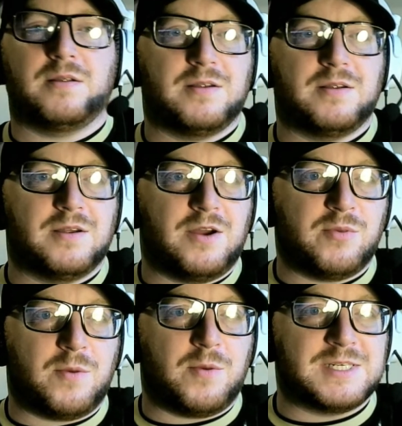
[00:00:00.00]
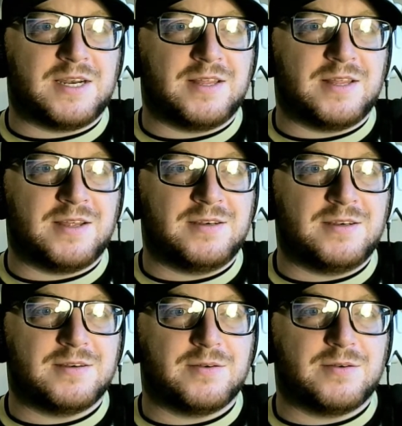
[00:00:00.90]
promise anything,
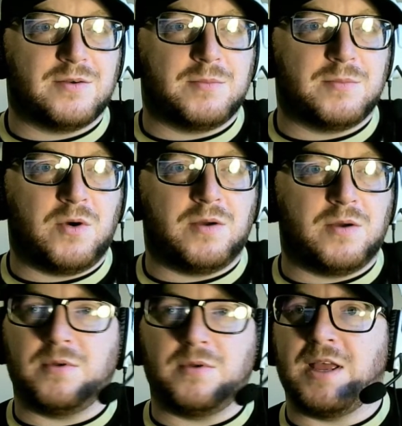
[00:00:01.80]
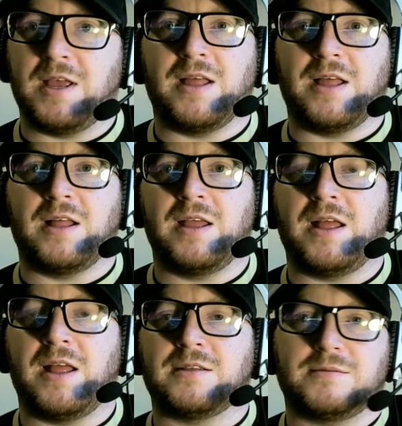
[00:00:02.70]
but bloody hell, Ali,
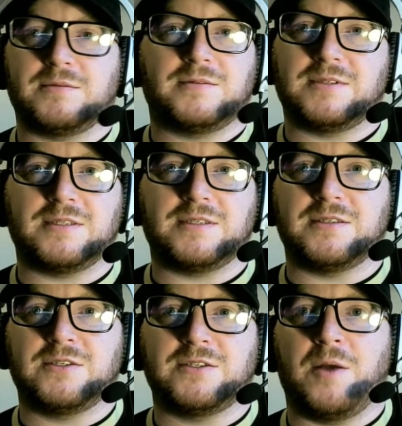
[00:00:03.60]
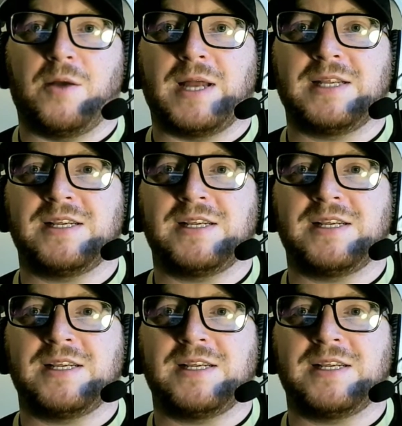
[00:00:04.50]
it's not bad, is it?